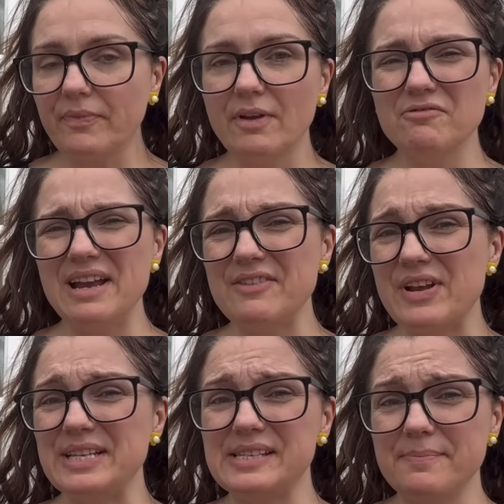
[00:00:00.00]
really
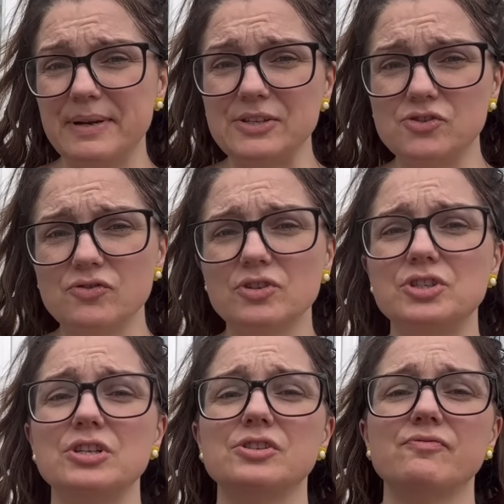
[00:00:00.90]
really simple
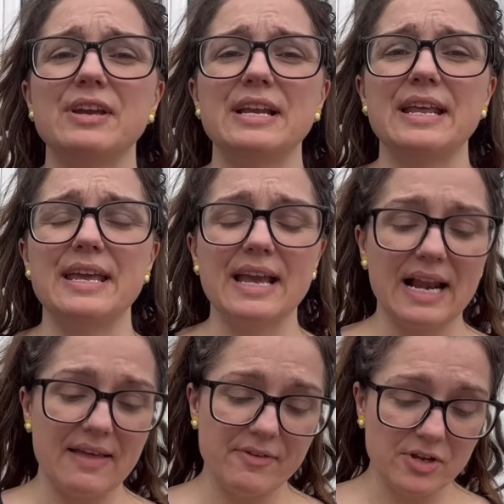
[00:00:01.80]
instructions really
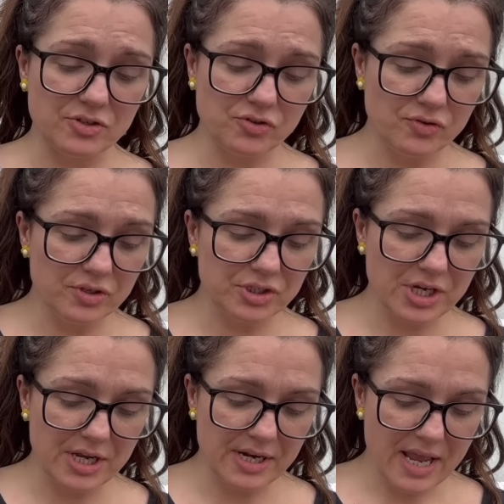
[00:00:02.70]
clever
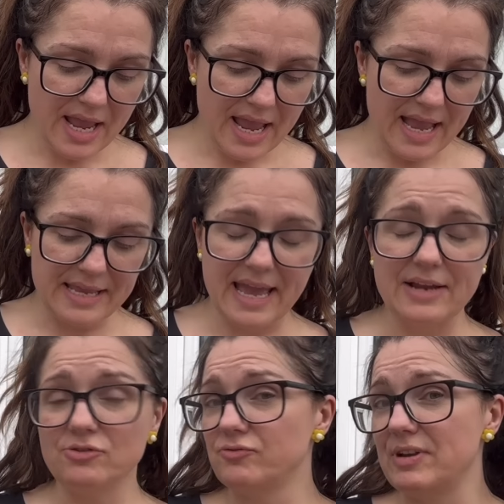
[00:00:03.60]
construction and yeah I
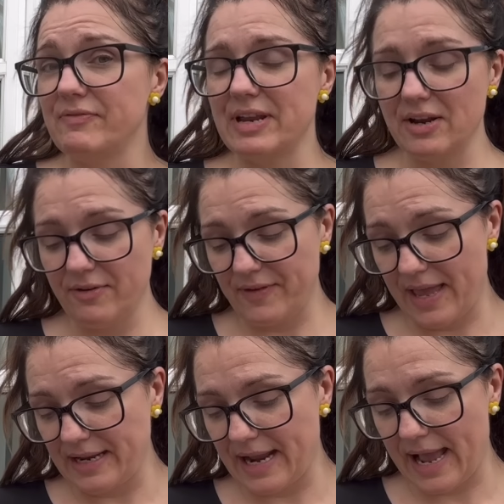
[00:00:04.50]
just really really love
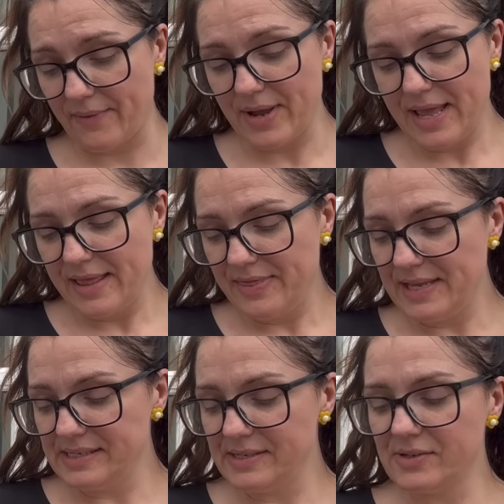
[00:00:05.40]
it now
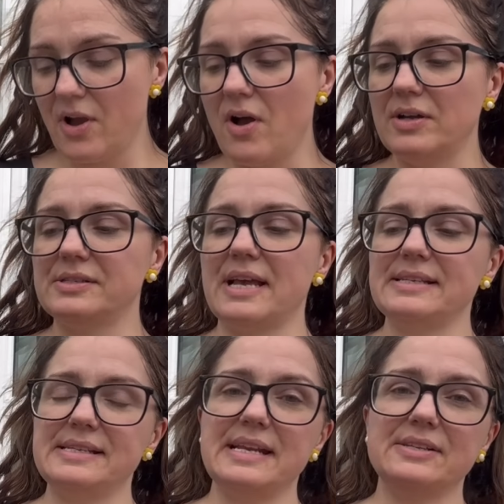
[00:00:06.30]
this has got as
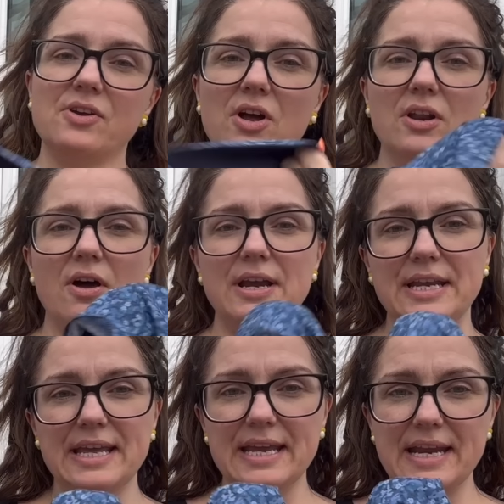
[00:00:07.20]
I said it's got a
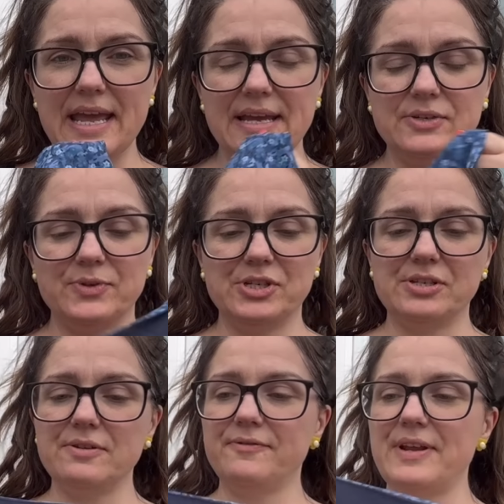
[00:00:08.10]
lining in it which is
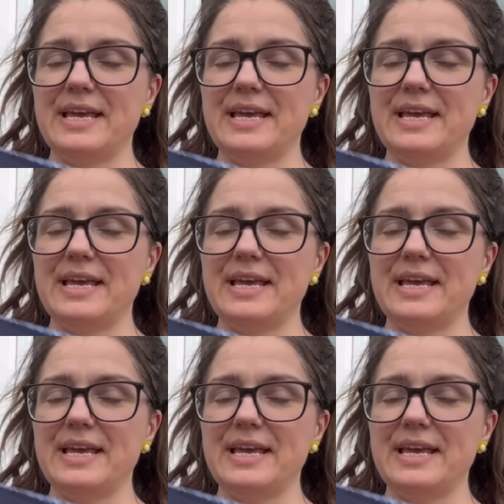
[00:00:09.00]
lovely